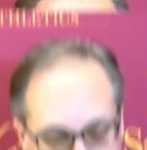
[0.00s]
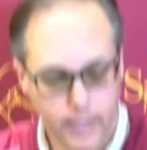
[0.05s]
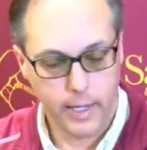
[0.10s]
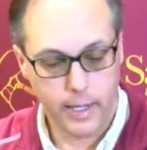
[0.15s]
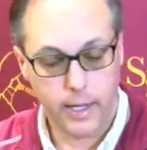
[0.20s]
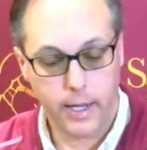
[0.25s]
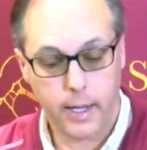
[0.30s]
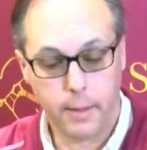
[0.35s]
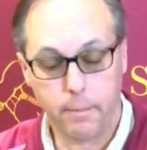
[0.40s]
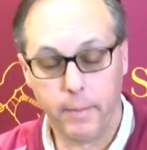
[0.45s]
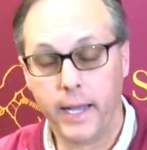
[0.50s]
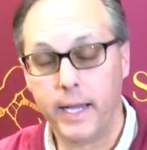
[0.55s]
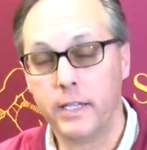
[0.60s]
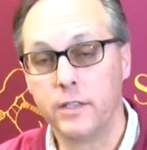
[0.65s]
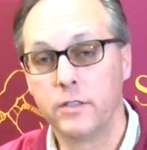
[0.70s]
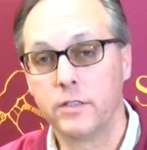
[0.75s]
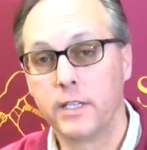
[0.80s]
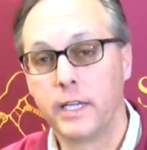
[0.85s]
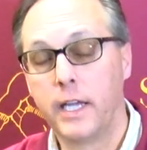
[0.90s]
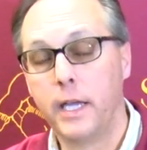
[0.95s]
Uh,
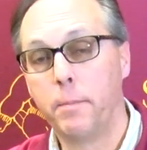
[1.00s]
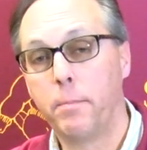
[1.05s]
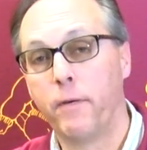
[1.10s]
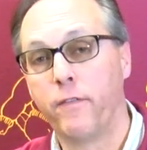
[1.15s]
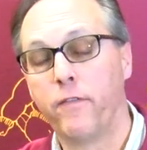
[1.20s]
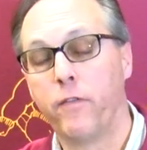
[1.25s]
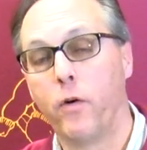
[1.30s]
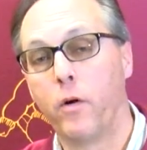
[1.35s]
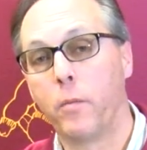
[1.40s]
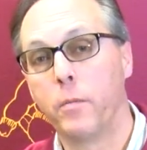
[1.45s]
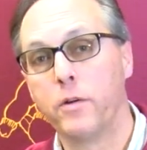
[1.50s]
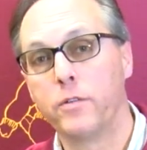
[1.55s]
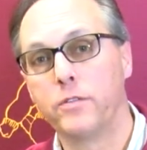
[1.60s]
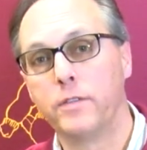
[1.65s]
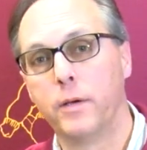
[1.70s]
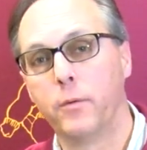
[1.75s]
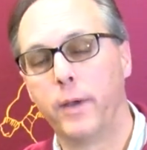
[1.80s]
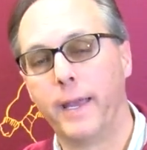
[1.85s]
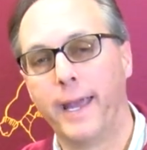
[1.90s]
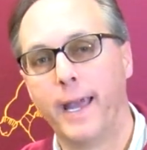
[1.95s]
men key
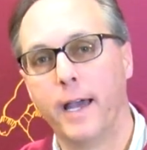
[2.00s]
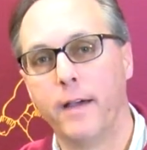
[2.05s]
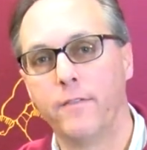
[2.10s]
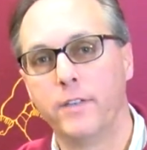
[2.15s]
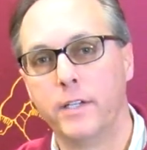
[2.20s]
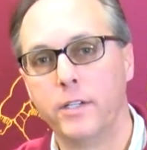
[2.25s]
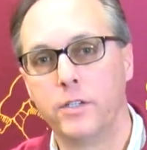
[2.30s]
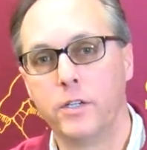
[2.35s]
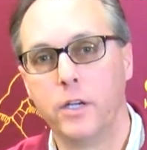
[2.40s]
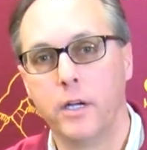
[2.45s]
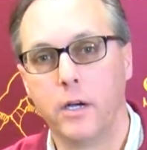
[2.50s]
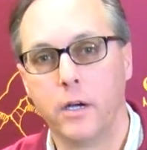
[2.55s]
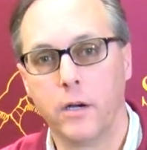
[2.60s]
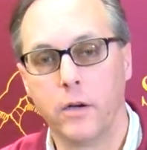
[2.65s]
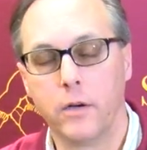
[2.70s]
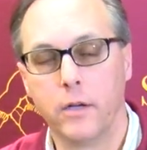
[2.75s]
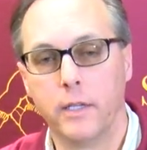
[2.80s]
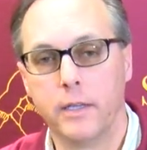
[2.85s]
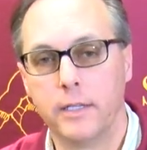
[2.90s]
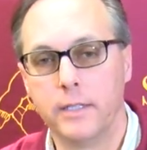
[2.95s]
performers that we have this
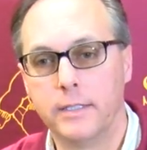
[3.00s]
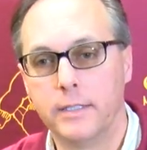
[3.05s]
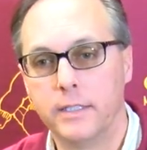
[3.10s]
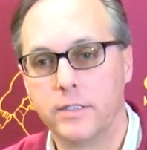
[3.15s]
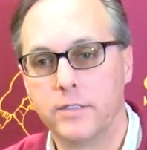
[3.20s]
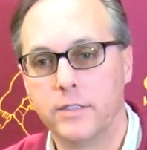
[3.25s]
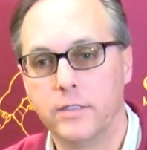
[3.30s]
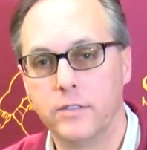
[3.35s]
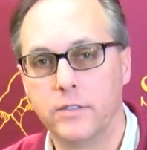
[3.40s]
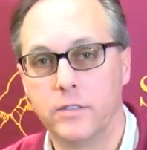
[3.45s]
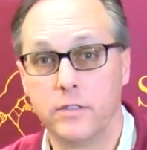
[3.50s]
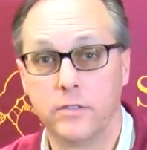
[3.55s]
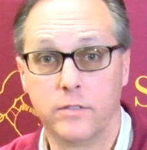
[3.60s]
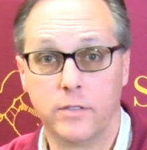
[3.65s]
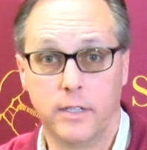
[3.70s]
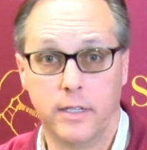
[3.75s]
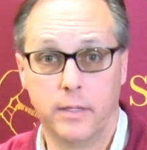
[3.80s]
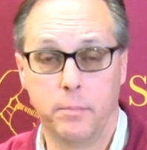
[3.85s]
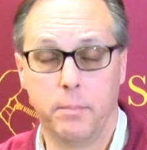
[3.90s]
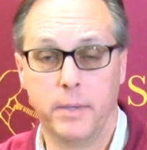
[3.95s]
year in the
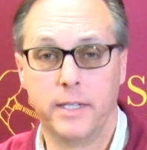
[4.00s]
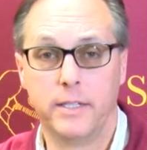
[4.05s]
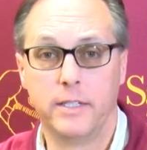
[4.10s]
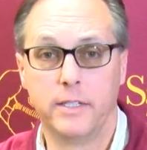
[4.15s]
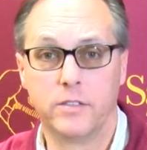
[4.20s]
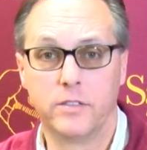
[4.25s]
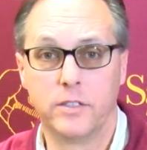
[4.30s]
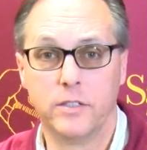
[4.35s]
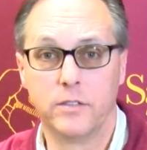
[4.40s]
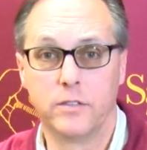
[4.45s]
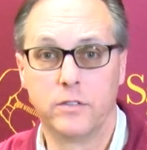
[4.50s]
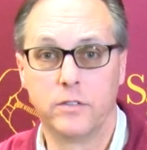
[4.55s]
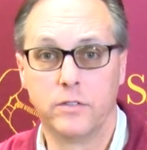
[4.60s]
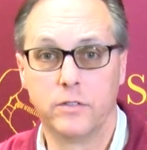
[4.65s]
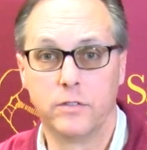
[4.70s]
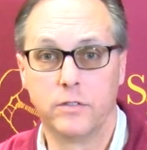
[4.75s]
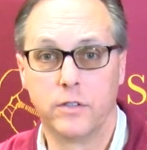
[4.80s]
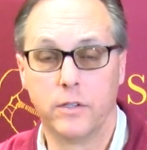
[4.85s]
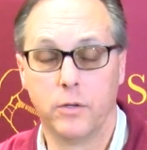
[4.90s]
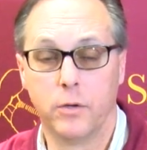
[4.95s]
distances and mid
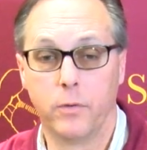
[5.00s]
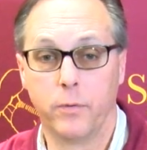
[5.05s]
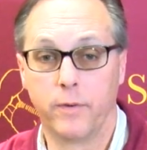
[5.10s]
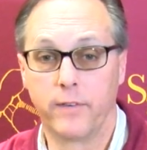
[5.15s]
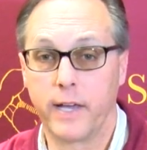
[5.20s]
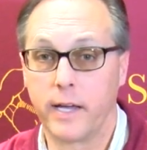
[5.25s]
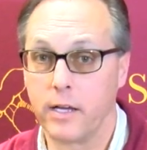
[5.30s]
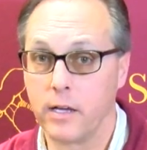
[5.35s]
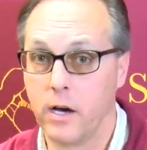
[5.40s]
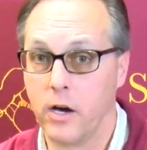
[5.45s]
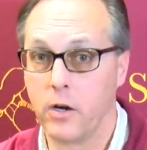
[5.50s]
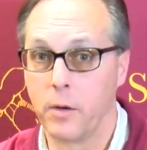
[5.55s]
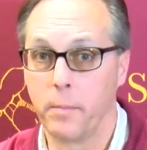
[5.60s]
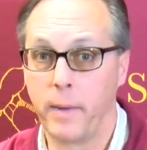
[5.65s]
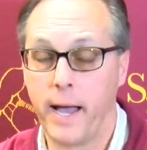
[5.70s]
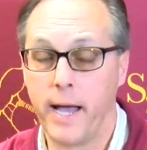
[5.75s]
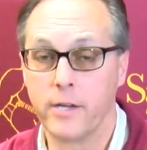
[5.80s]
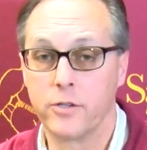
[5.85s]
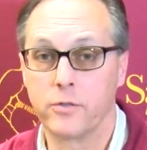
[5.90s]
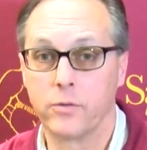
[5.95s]
distances. Well, we've got Connor
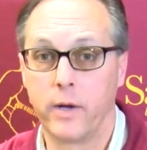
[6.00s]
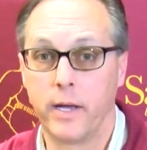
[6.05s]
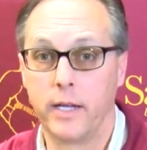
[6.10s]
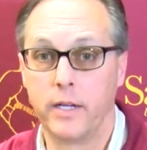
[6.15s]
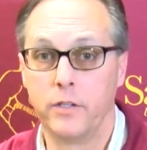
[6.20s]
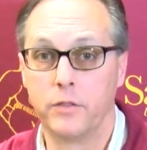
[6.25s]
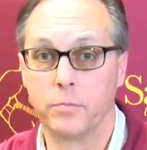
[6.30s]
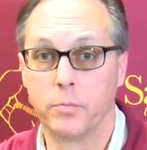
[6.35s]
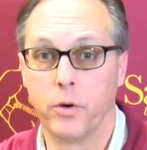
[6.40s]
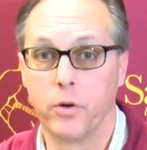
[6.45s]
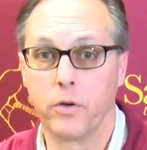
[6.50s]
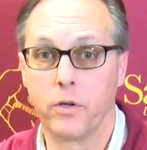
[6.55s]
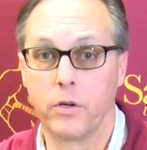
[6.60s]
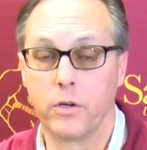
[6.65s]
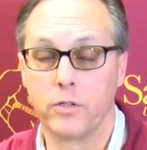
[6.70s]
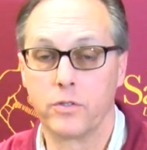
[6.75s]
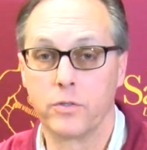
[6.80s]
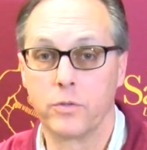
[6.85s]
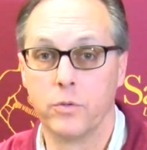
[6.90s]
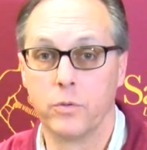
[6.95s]
Mastran. He's broken
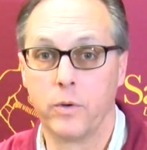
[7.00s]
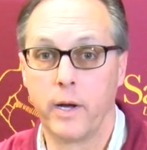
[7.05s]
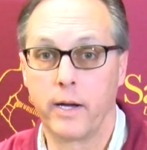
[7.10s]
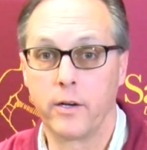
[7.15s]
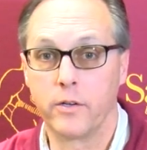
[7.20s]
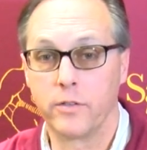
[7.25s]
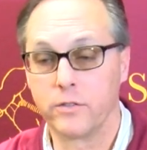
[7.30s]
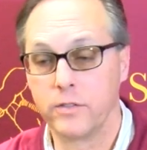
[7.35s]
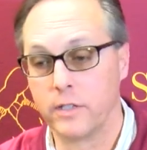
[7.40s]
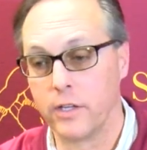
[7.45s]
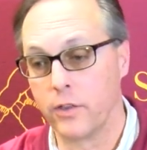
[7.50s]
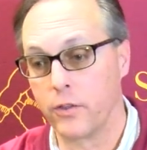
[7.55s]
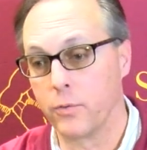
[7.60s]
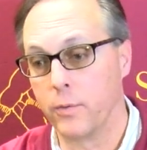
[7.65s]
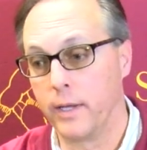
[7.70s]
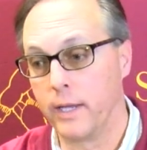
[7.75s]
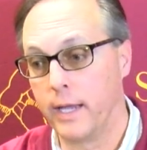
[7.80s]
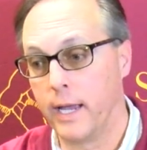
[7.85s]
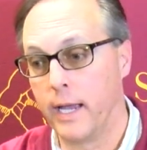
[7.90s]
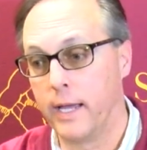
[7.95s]
our school records in the
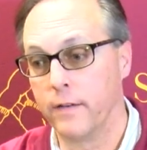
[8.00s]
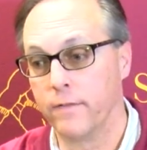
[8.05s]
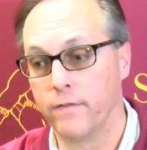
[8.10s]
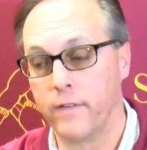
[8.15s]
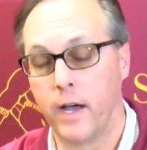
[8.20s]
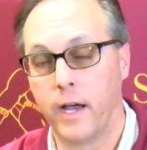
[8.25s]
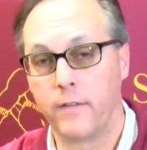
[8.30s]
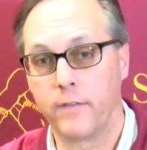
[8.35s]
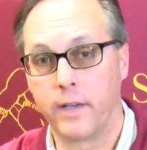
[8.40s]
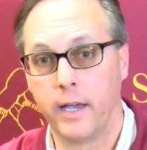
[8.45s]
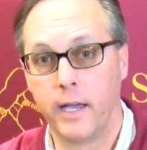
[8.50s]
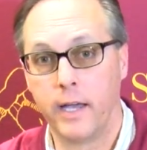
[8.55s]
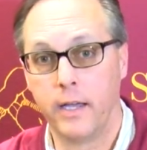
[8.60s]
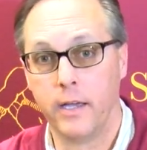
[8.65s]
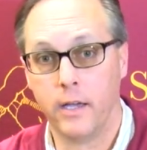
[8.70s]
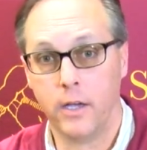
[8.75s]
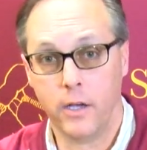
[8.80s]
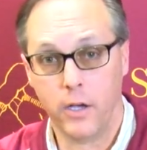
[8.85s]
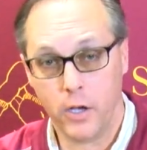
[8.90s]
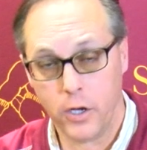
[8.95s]
3K and
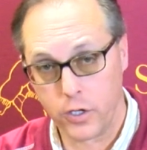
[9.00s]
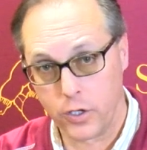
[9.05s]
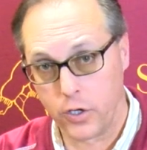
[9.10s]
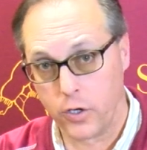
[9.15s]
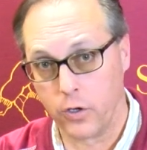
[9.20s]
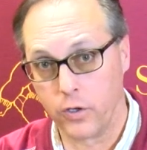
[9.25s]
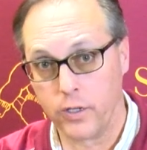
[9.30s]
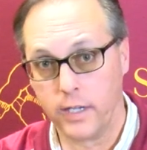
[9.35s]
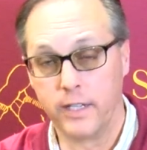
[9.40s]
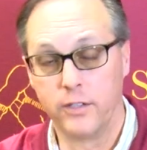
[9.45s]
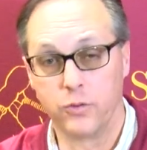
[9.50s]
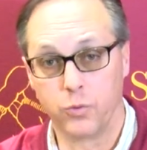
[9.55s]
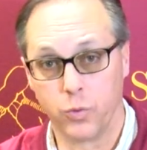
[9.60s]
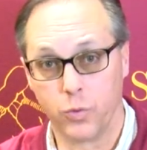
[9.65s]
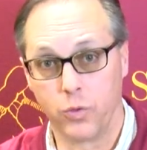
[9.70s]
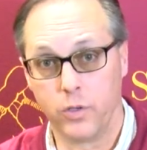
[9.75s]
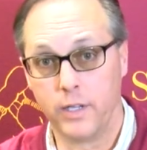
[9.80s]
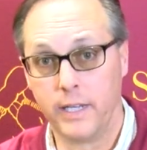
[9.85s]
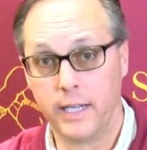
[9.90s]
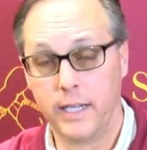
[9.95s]
5K. Currently, he's
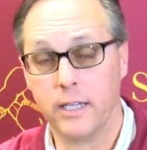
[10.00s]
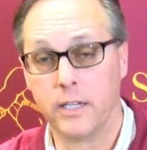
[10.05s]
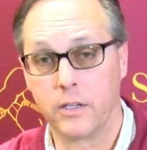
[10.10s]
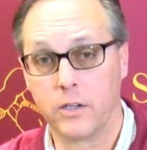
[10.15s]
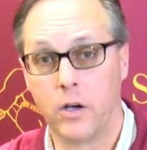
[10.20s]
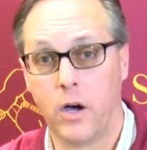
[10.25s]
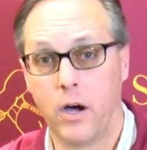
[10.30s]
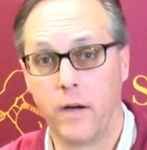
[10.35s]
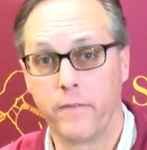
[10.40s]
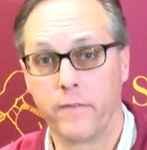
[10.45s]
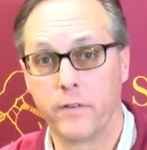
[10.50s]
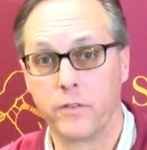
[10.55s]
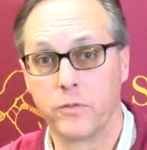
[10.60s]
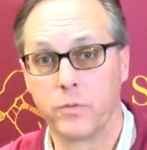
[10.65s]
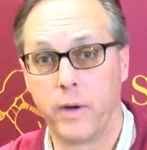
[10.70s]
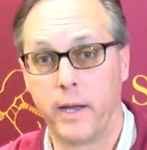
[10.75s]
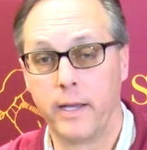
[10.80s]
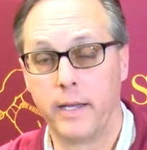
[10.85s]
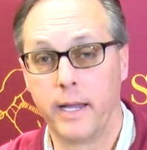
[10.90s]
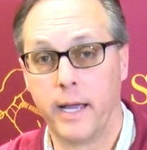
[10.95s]
leading the
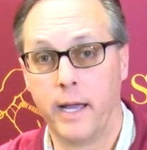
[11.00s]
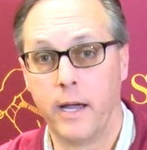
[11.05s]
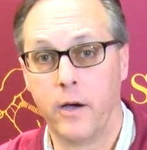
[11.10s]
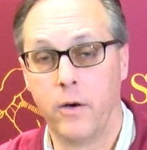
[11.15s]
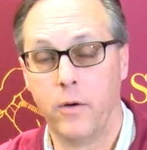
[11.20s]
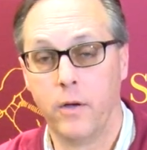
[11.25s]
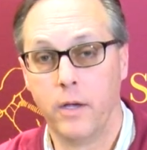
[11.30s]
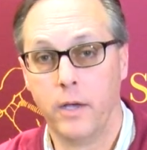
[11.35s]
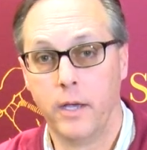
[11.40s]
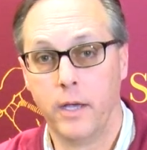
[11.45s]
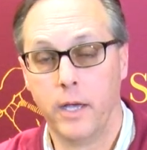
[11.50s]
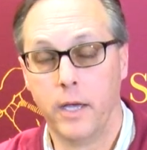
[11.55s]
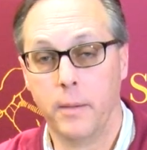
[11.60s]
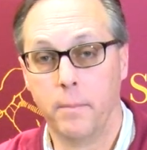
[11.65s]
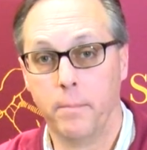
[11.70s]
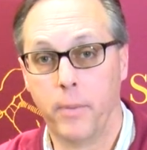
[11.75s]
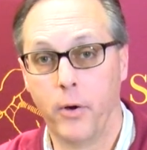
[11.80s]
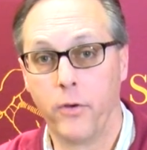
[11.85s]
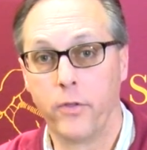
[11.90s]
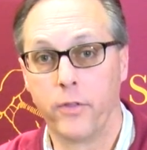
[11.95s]
conference right now
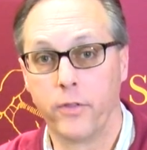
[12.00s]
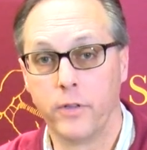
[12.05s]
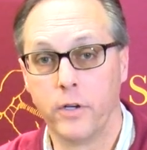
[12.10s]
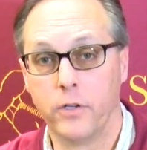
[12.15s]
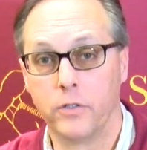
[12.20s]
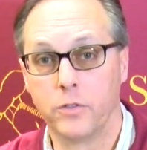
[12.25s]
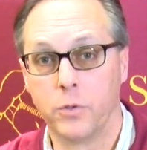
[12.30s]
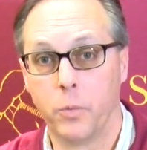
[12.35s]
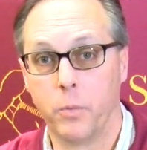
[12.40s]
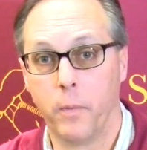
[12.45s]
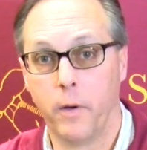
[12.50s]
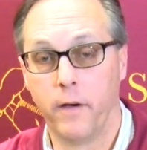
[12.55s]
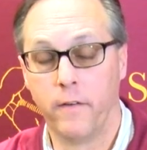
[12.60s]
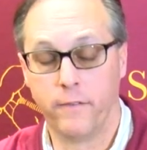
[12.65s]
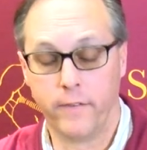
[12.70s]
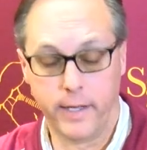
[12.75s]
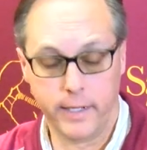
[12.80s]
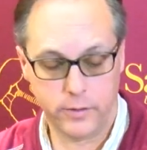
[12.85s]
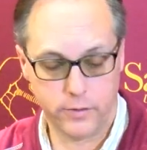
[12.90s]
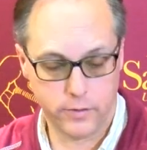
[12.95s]
in both of those
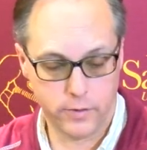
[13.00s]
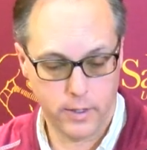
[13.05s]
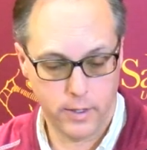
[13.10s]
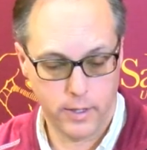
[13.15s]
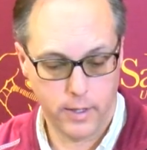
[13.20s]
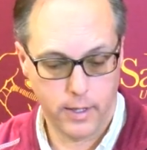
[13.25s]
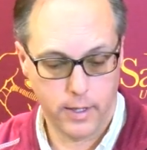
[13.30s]
events.